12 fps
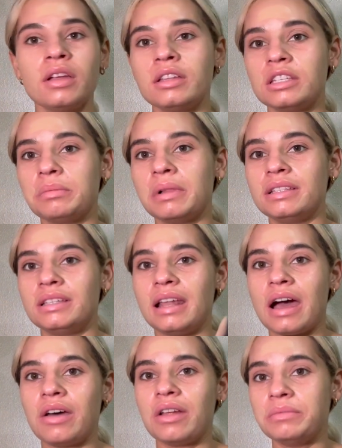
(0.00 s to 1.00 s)
To blend it
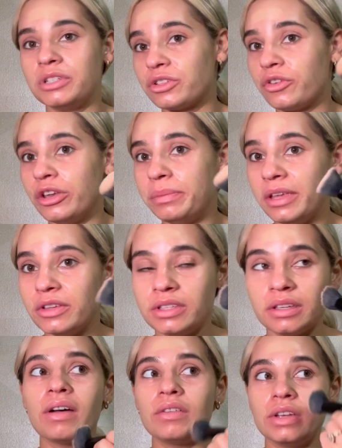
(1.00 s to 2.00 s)
out, I'm just going to be
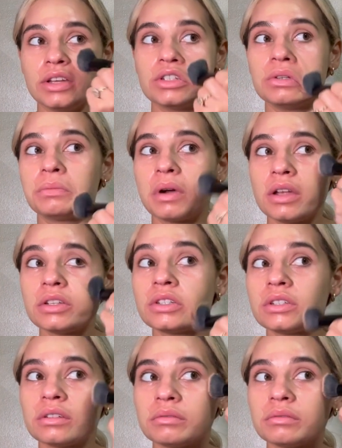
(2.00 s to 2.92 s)
using a foundation brush.